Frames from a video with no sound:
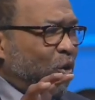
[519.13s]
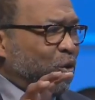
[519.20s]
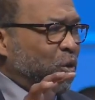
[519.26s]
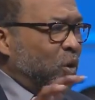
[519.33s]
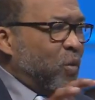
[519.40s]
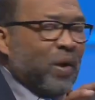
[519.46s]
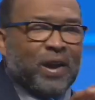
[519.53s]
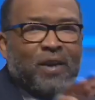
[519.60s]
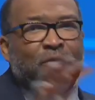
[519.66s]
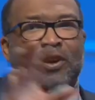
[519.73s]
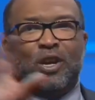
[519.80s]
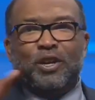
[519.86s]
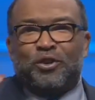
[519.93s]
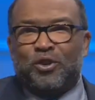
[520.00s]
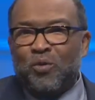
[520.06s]
on doing
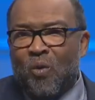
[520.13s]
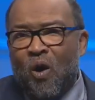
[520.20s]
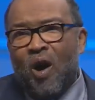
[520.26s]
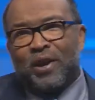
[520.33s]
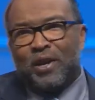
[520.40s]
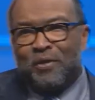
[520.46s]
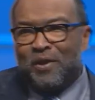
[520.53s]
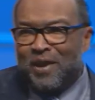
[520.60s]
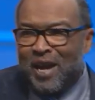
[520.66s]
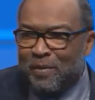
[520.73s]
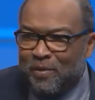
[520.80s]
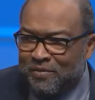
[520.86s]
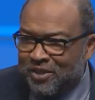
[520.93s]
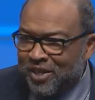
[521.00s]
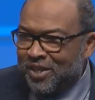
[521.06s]
whatever it is you want in the name of